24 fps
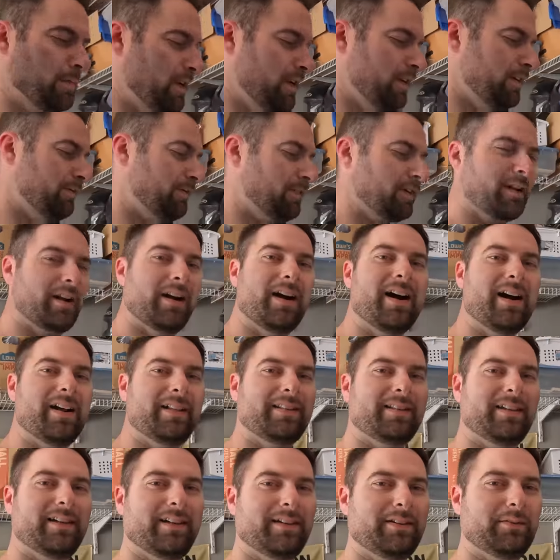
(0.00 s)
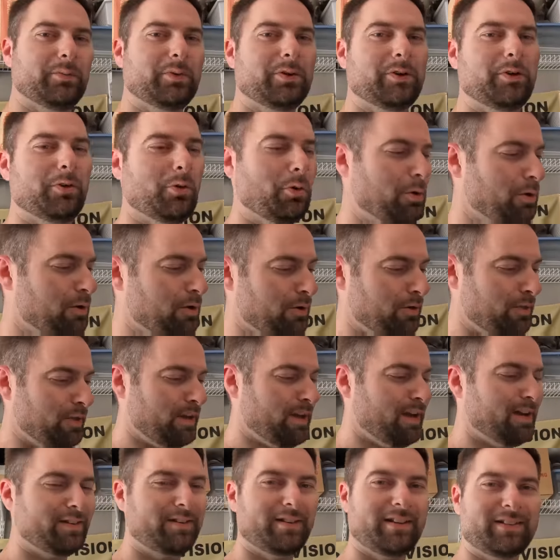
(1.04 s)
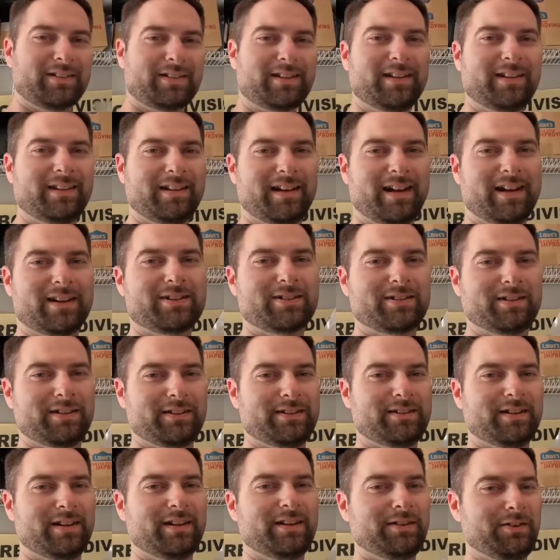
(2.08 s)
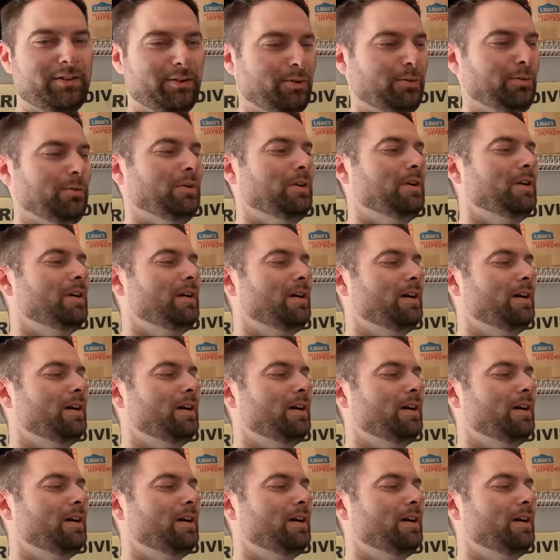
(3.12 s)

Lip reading: me, forgot that when you order the ESS kit, they actually send you